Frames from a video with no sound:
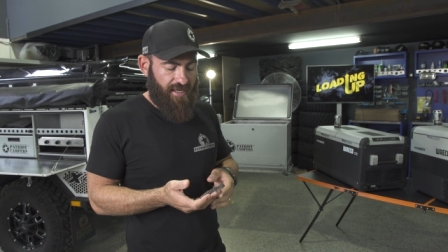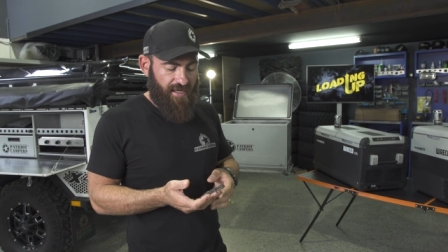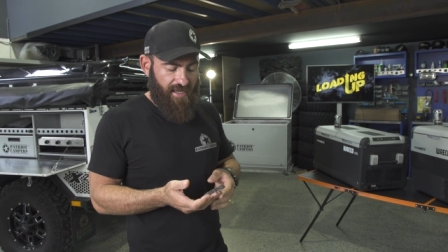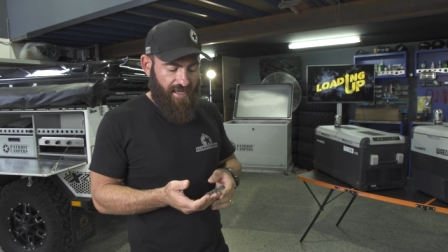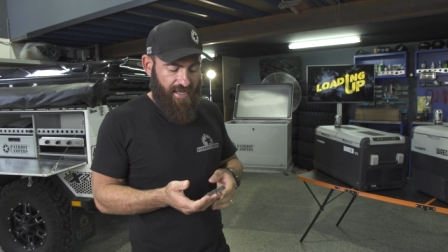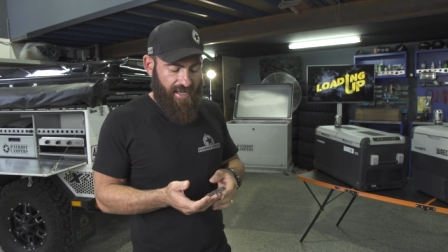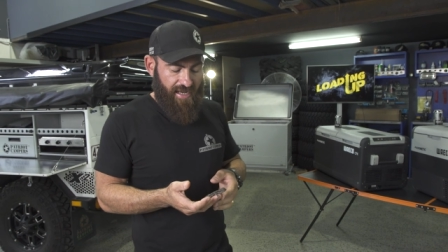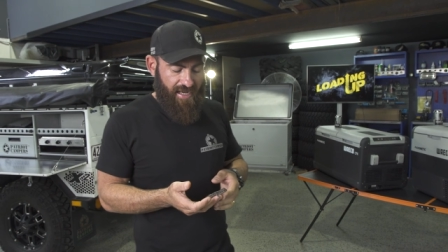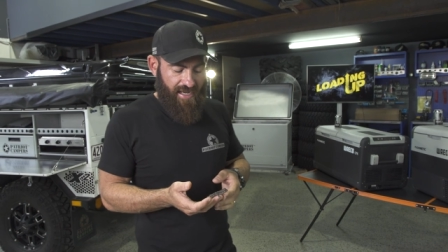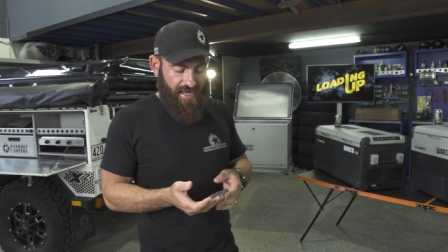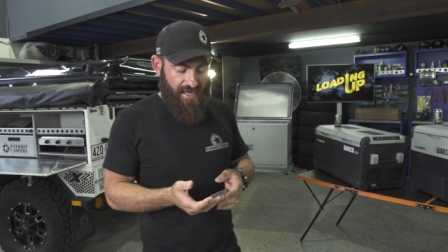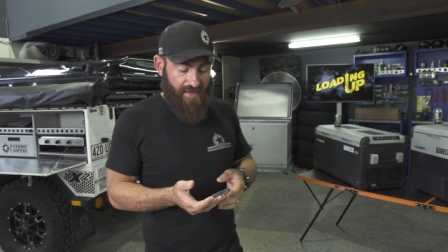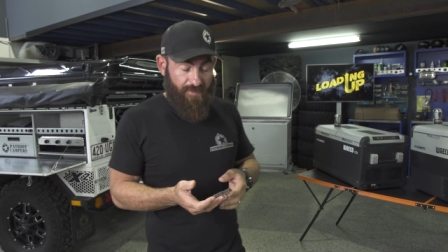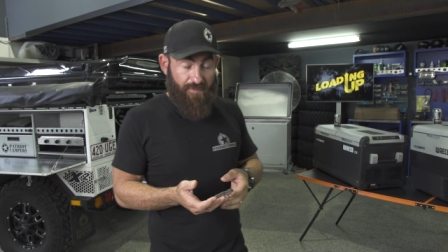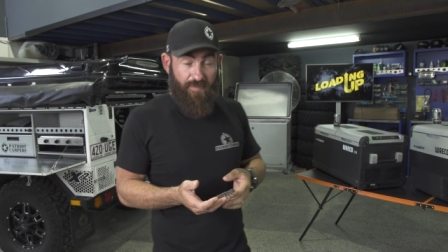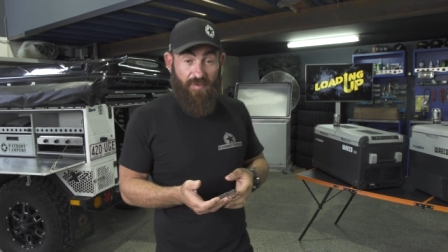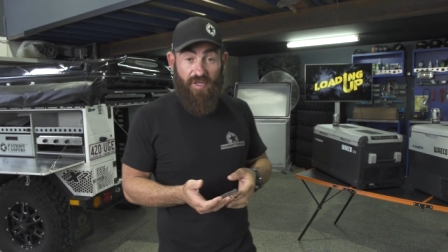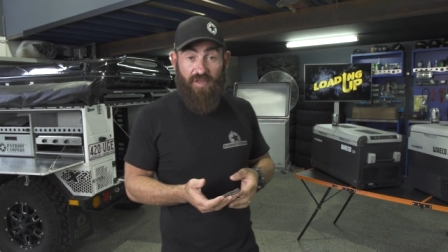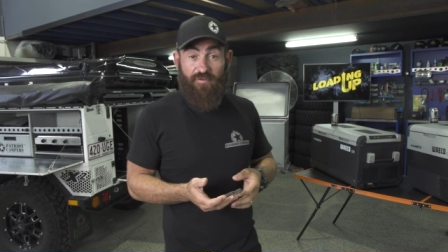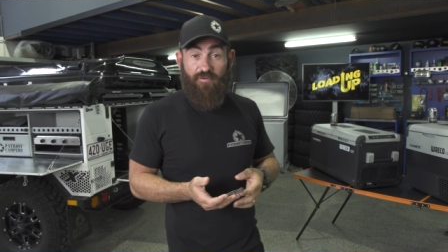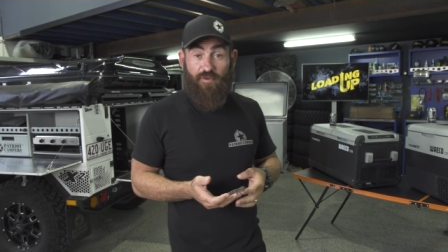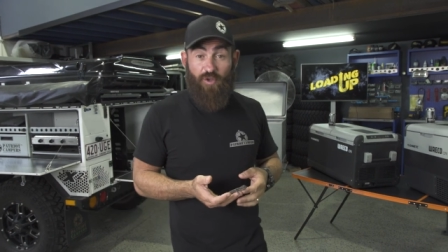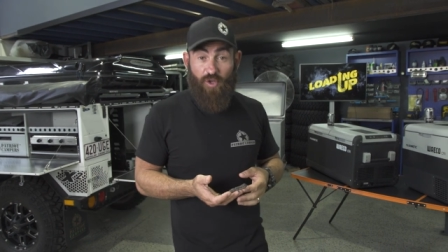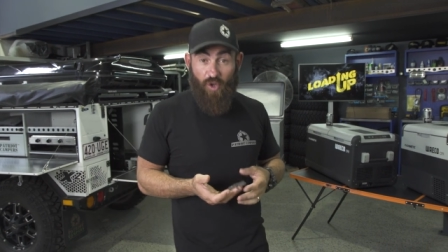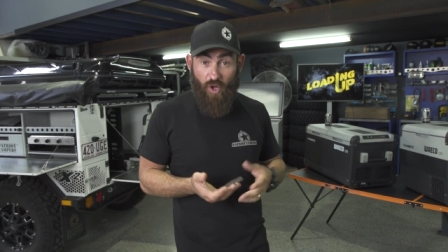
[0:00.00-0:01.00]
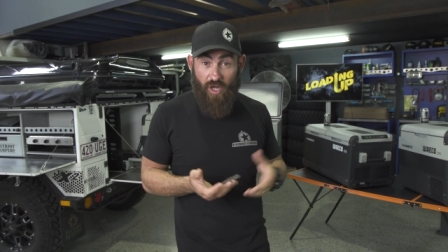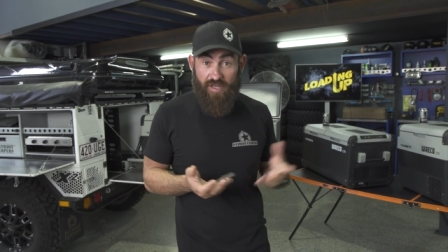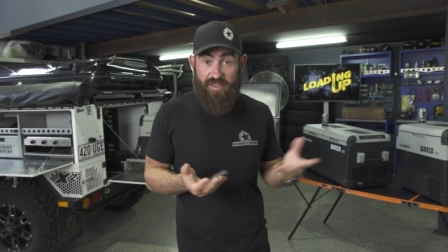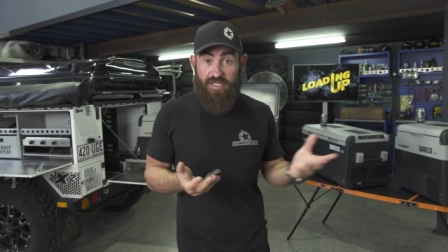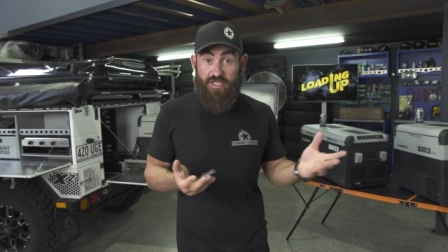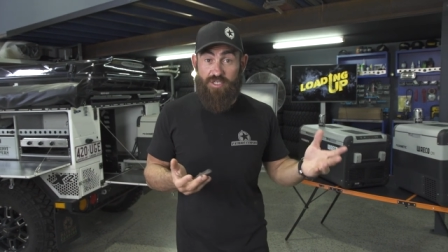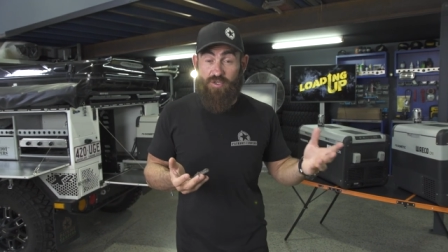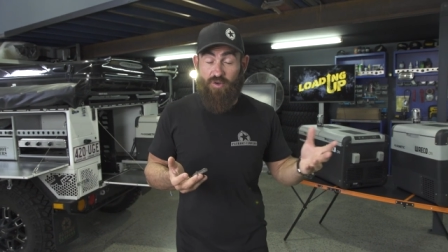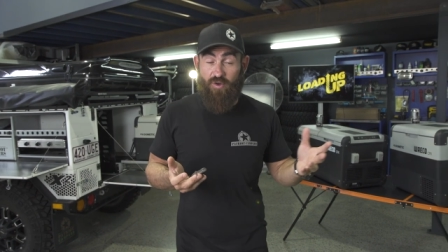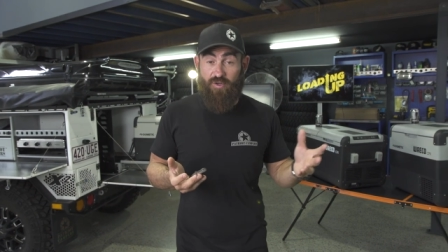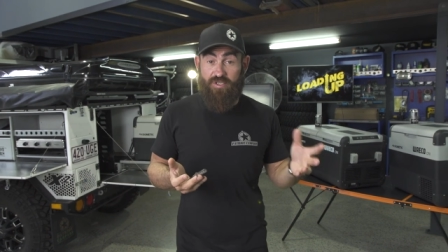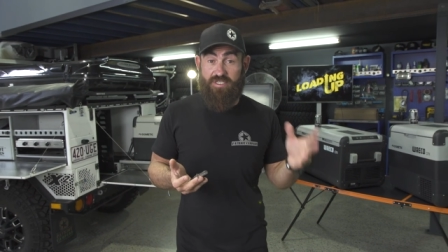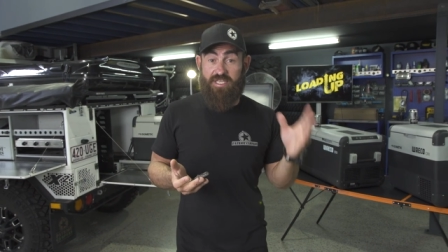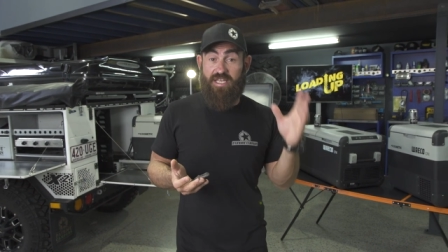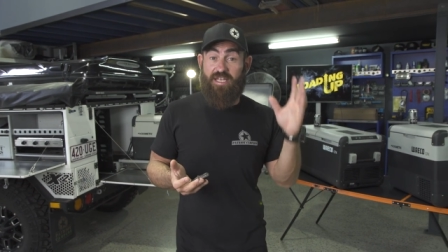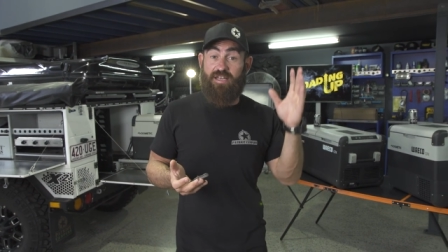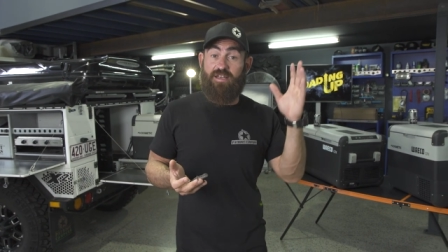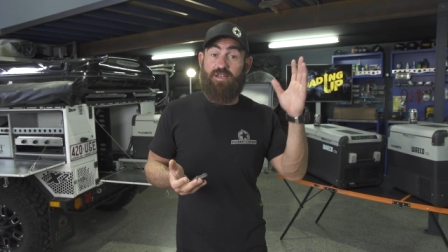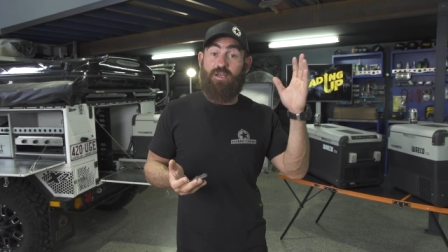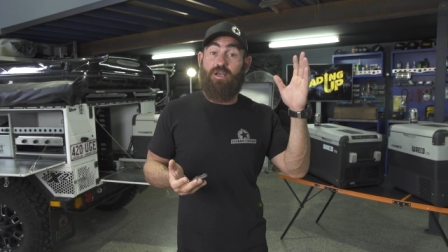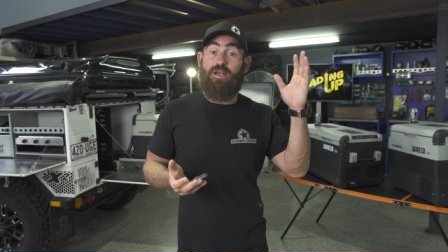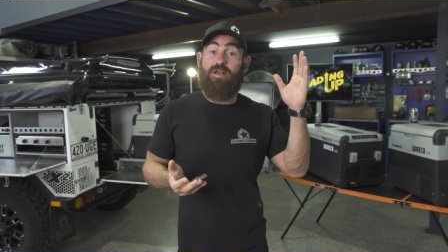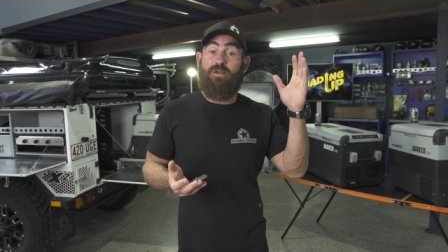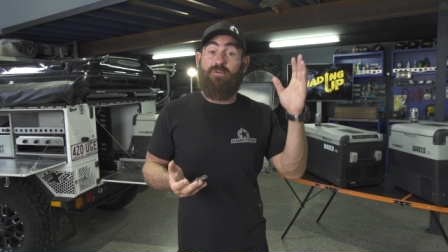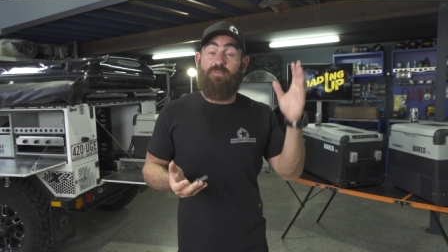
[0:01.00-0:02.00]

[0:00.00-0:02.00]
Um, if you like this content,